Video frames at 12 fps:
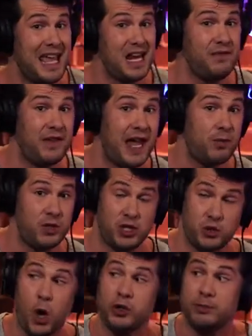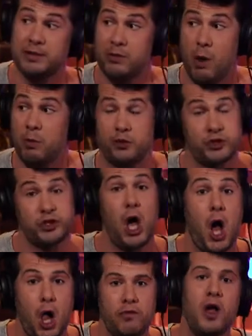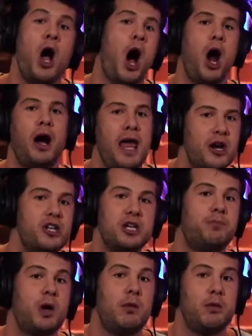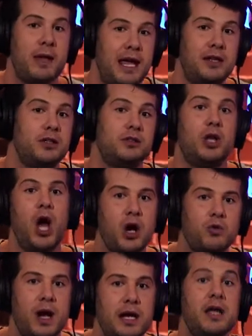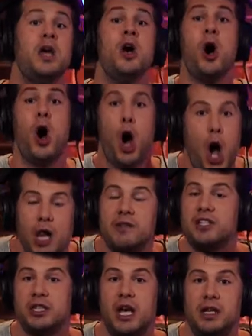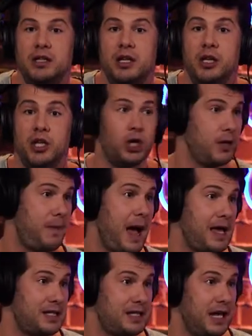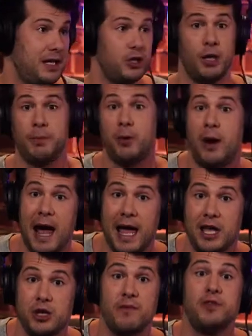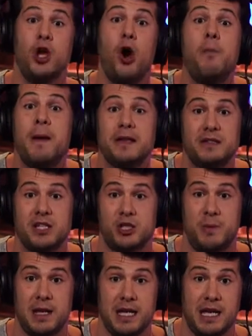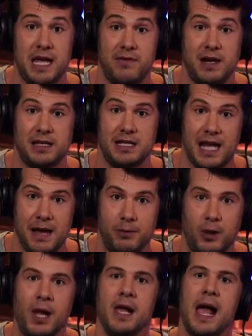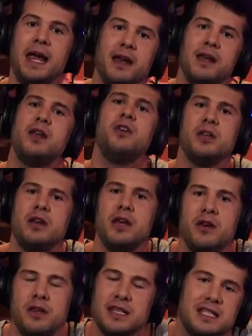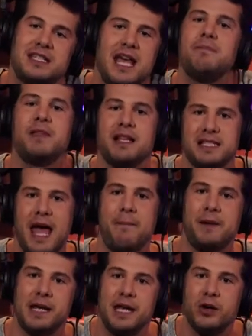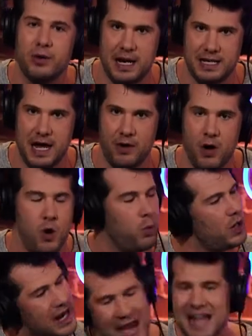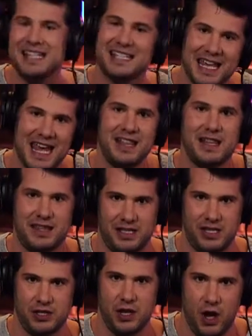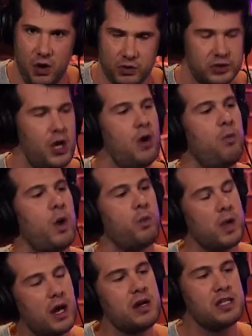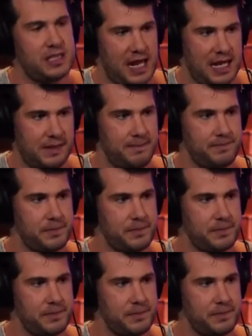innovate, which is ultimately what will solve our energy problem in the long run, all of a sudden, you're an apostate. You're a pariah. You have no business speaking even at the table. It's the same thing that's happening here right now. We're not saying that this is a hoax. What we are saying,